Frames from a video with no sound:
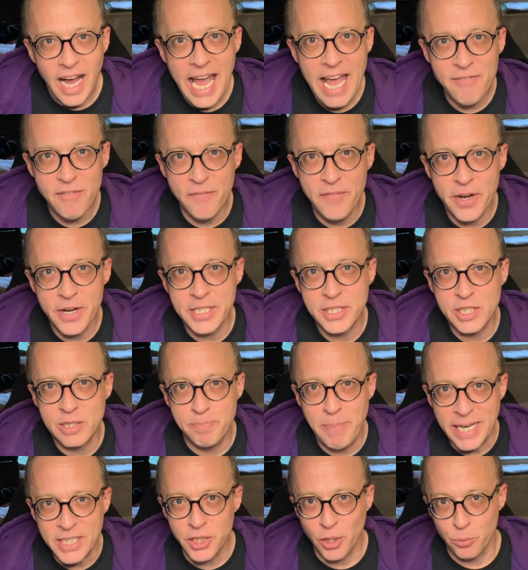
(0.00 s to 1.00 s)
I have a very
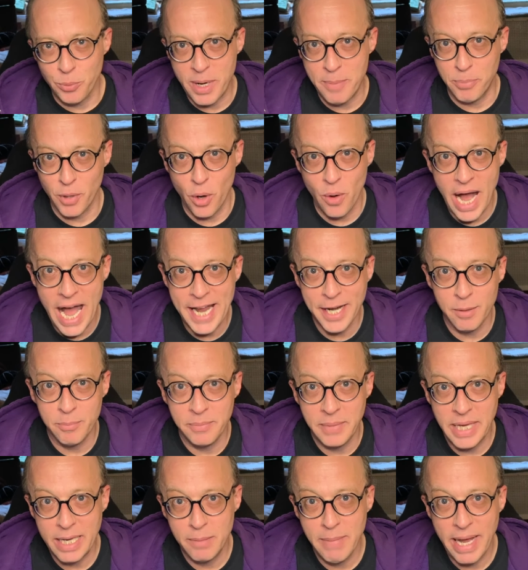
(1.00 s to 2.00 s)
special repro
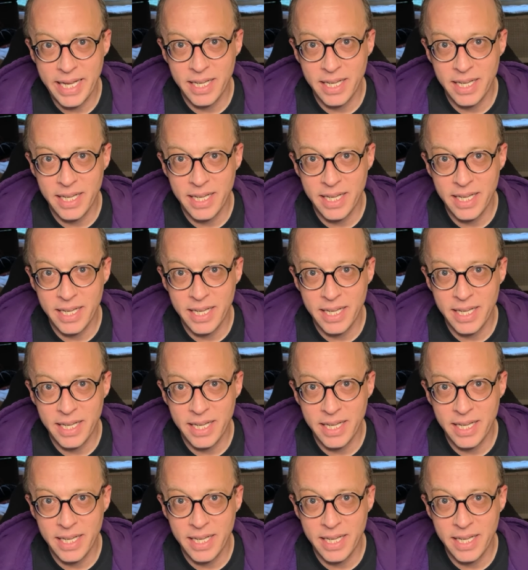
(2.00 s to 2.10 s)
item in my